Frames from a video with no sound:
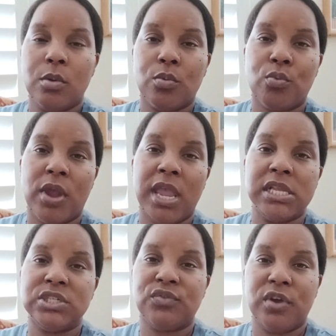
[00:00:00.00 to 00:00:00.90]

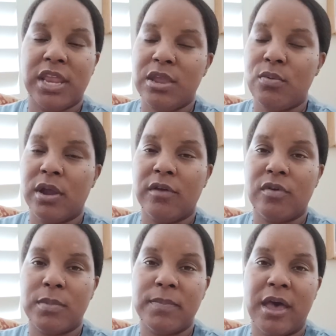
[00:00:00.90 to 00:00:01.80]
range for anywhere
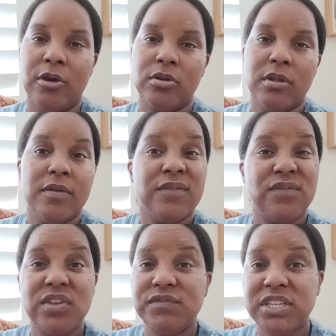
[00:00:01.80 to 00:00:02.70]
from about
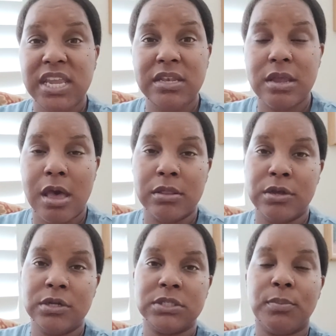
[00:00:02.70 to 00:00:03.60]

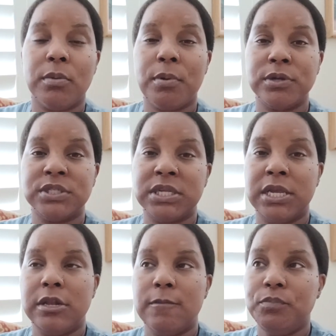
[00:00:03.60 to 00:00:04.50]
$15 per
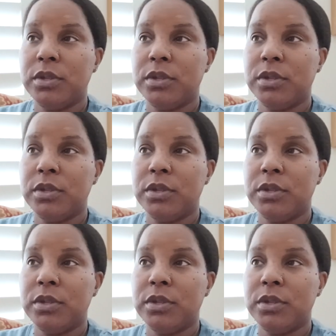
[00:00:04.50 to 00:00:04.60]
person